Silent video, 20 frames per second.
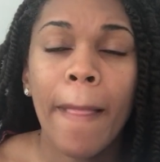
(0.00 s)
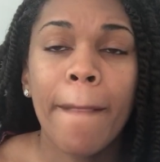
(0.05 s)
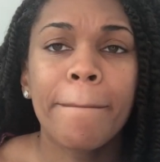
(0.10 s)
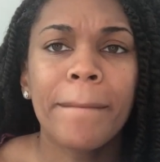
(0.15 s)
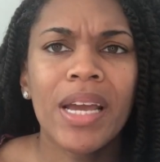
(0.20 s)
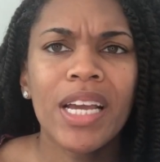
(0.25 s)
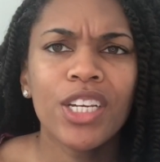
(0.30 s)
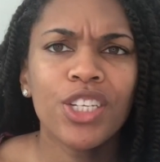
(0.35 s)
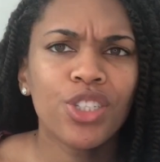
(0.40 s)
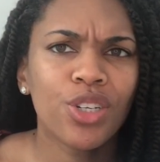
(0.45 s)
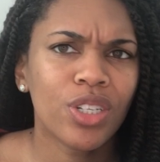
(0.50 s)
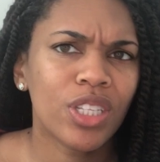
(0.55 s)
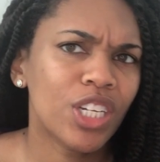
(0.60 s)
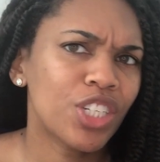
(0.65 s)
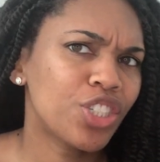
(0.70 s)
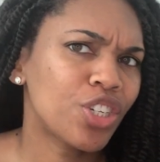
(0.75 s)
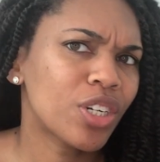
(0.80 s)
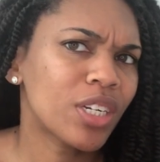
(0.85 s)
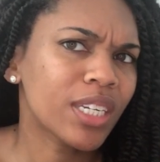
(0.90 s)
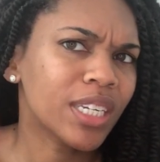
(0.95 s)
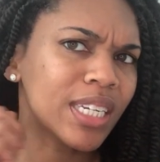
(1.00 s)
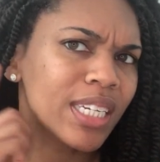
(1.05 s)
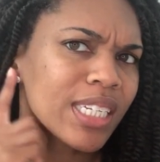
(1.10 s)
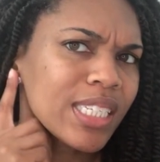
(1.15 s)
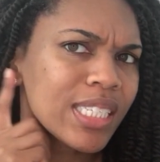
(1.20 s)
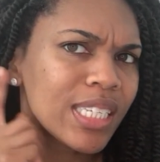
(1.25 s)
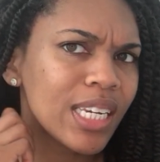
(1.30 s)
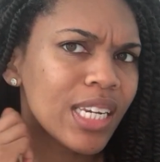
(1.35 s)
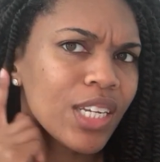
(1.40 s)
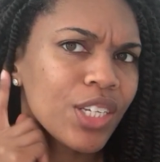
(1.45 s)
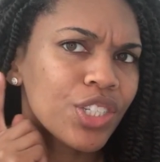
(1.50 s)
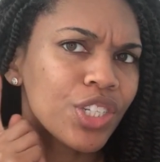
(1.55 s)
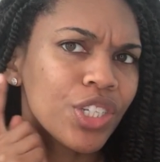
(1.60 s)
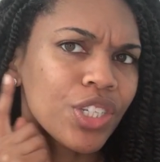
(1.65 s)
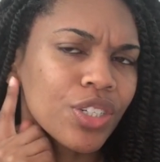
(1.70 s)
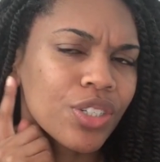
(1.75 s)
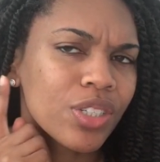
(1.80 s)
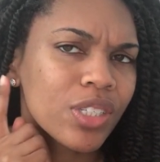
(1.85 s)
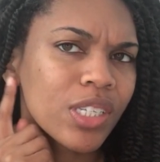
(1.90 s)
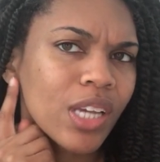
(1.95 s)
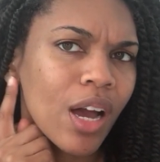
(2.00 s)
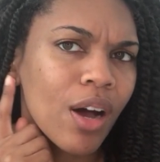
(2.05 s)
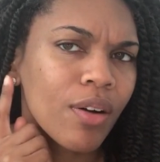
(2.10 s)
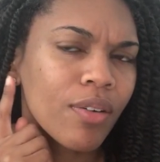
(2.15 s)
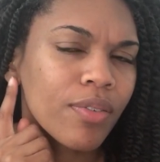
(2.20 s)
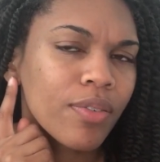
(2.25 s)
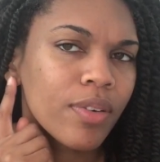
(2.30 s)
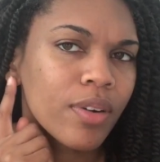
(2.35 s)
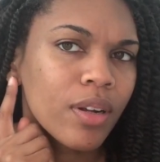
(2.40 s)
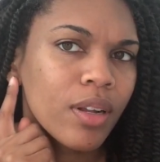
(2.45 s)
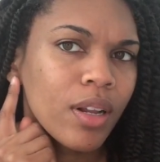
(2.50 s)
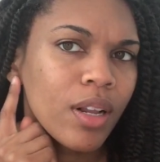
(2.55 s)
Make sure that you're listening to yourself.